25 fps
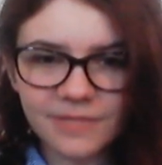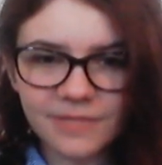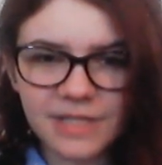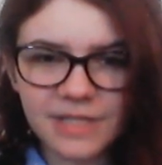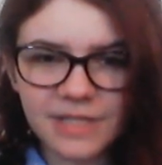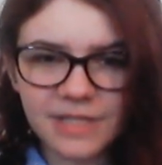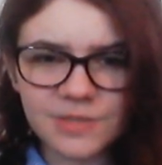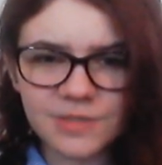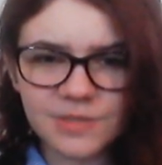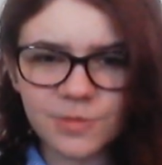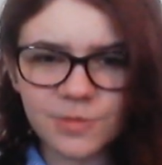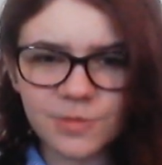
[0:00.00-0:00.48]

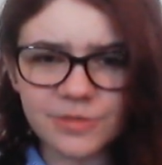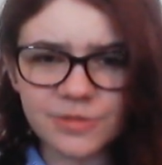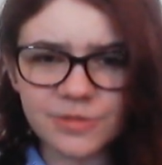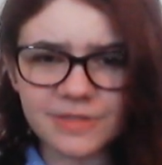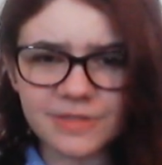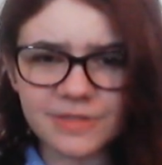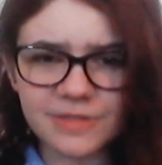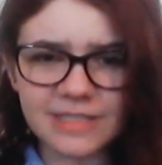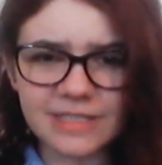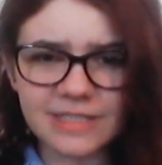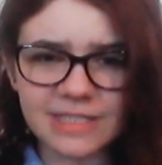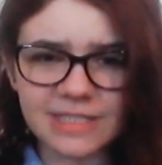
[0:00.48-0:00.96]
it's
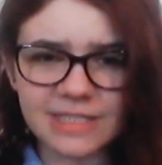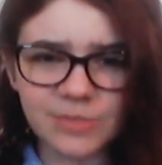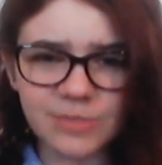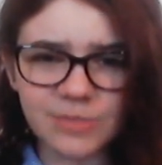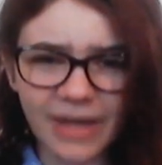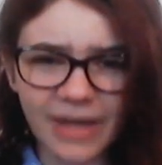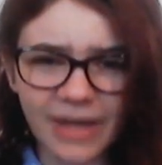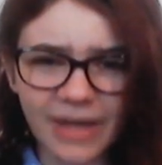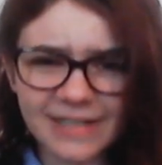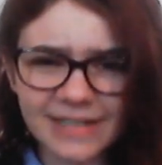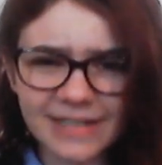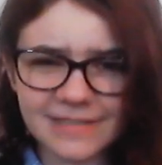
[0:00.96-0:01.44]
almost
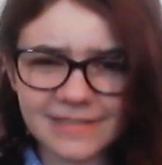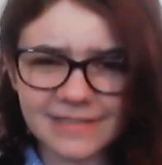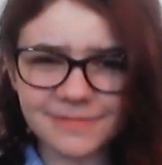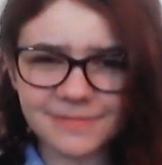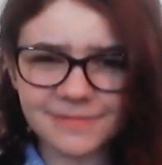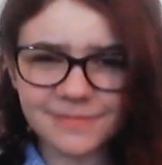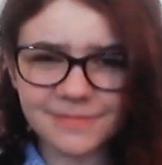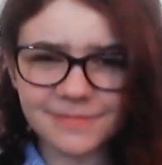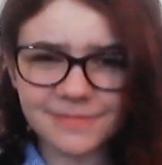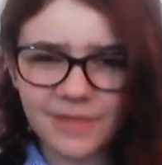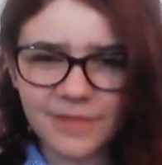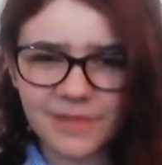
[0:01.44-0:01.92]
expected
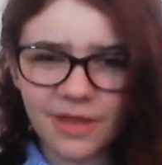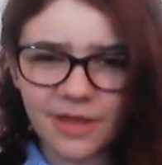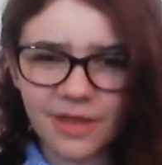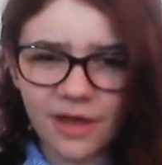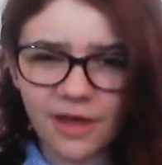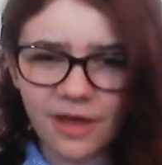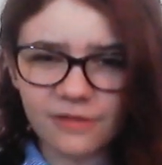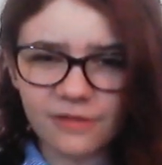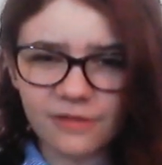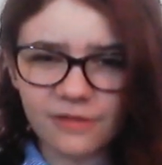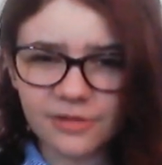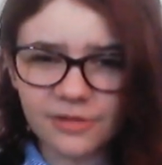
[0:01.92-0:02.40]

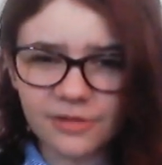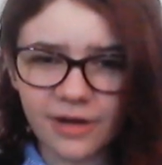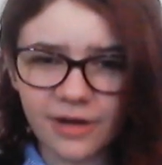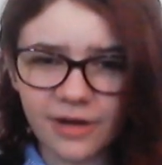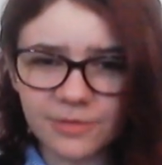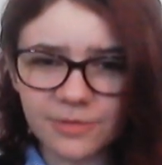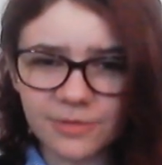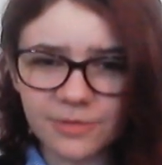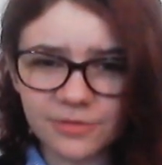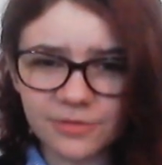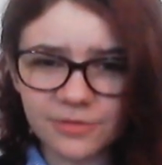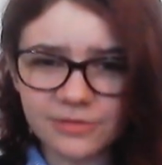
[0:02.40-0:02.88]
of a
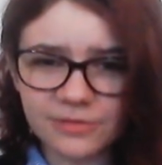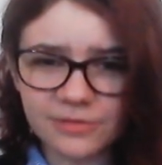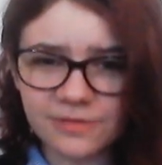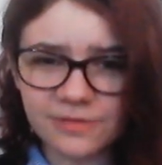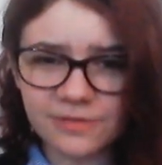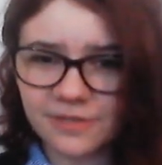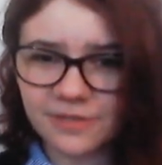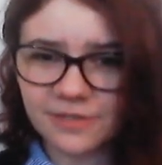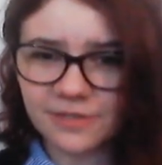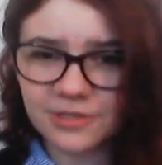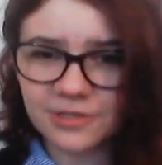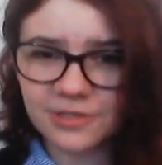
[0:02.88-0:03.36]
crime novel to
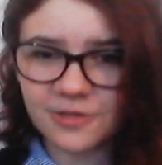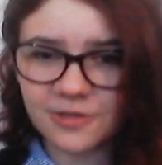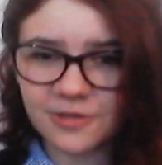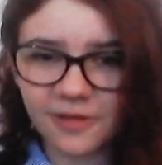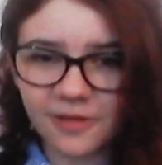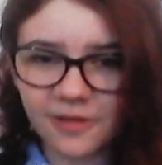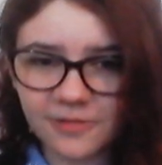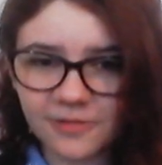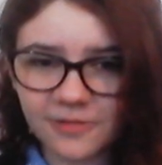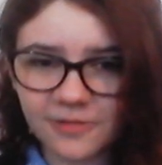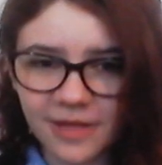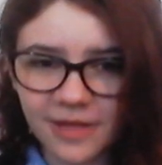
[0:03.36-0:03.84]
feature an
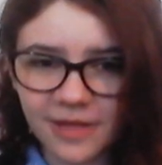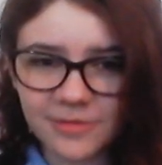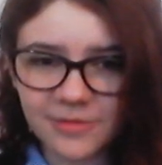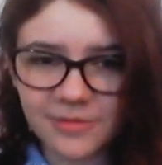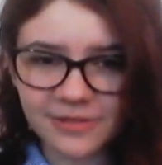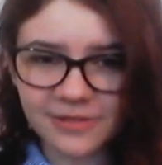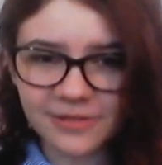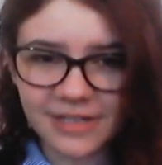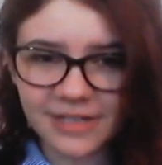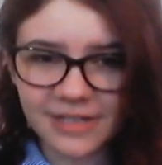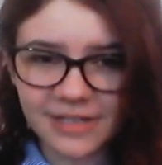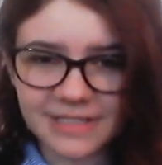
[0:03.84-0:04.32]
unreliable
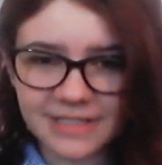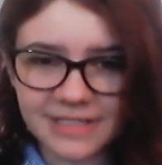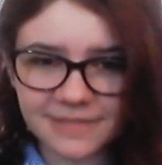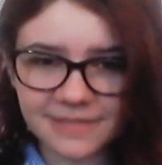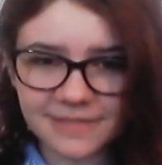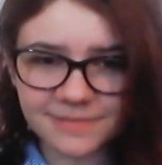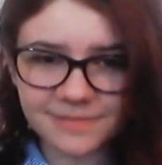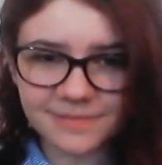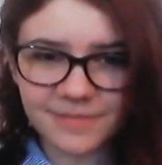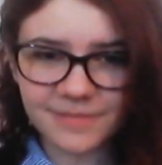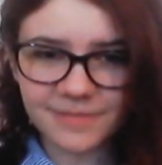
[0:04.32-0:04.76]
narrator,